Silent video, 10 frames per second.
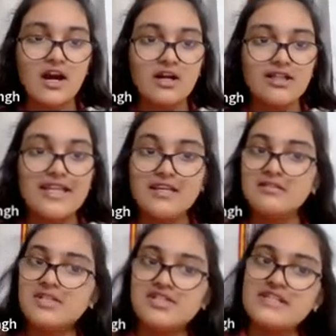are the
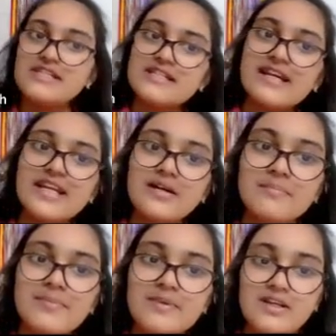images that
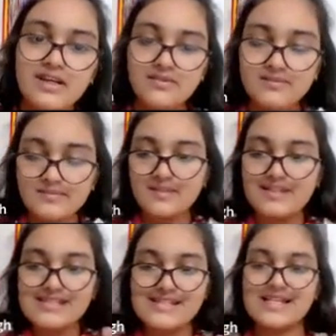now
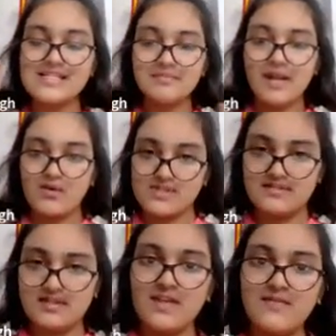this is a
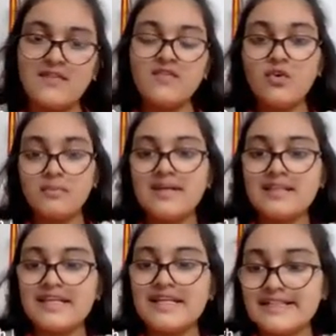browser and we have
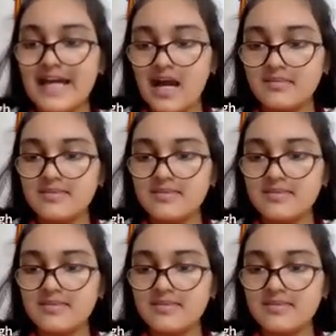opened the tab,